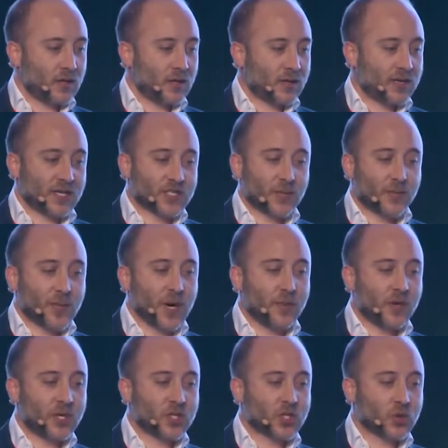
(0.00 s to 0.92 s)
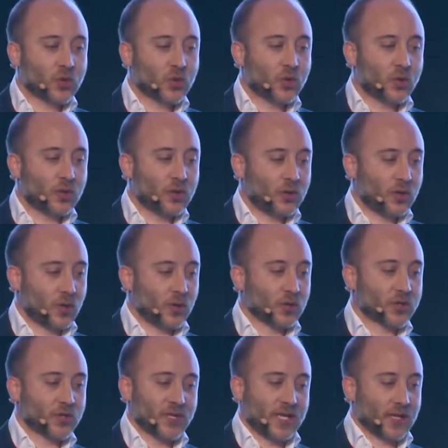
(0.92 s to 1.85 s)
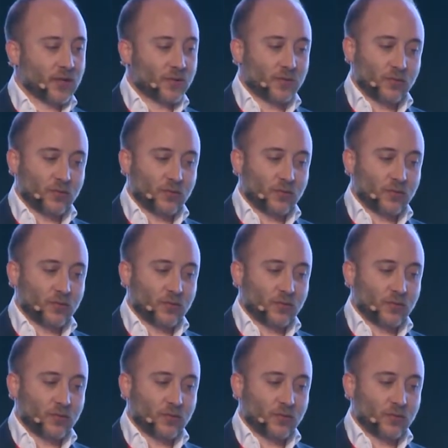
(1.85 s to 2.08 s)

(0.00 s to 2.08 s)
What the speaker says: There's a primary school also that